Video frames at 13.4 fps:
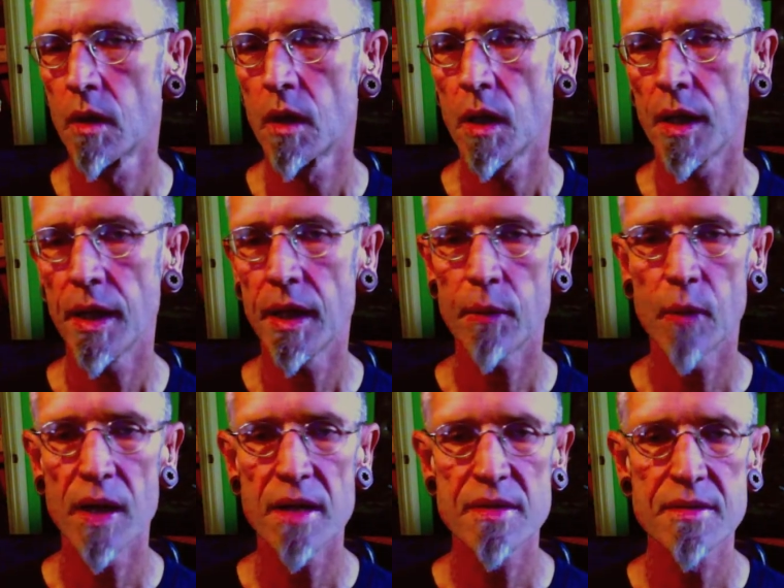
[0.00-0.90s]

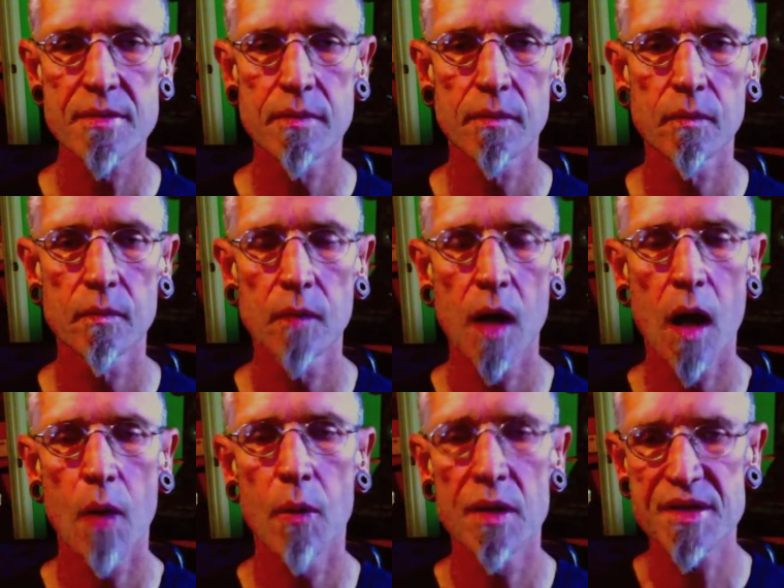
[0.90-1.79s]
anyways, I
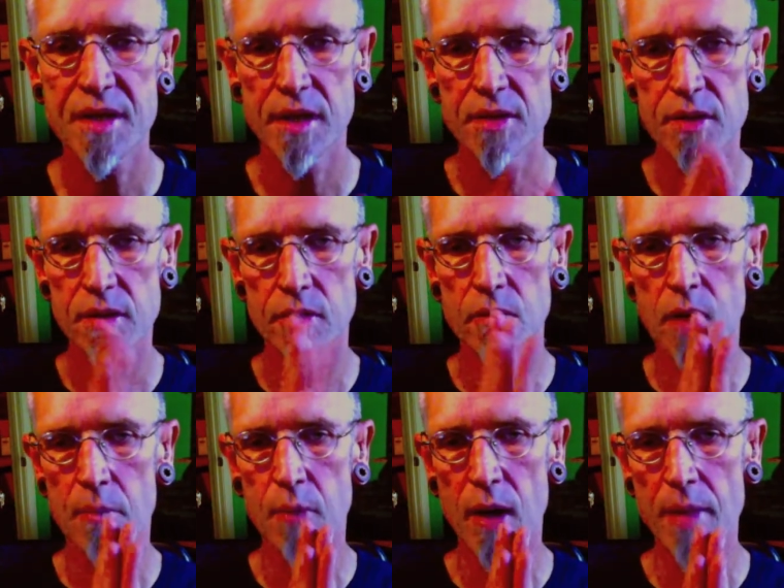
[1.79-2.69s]
want to say to you,
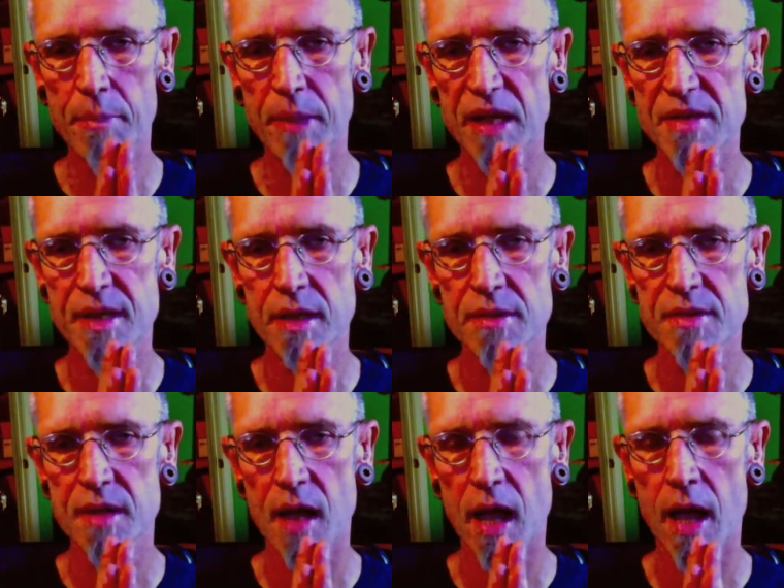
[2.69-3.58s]
bright blessings,
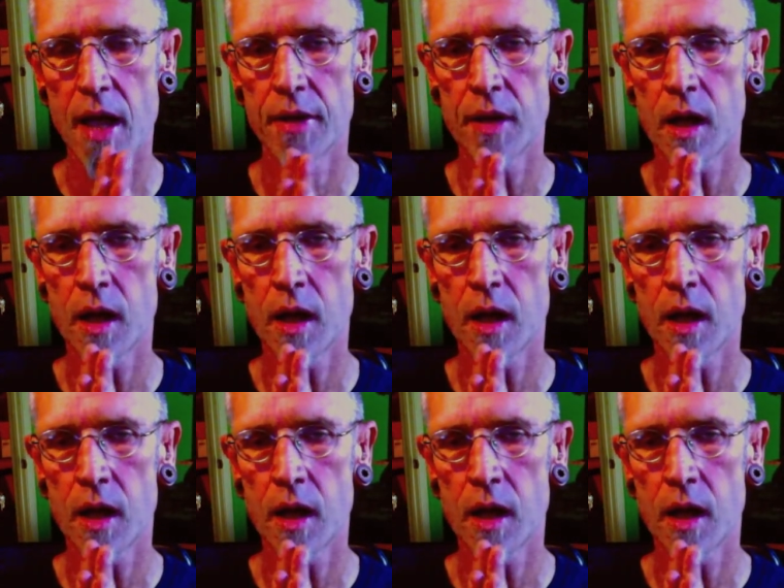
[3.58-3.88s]
and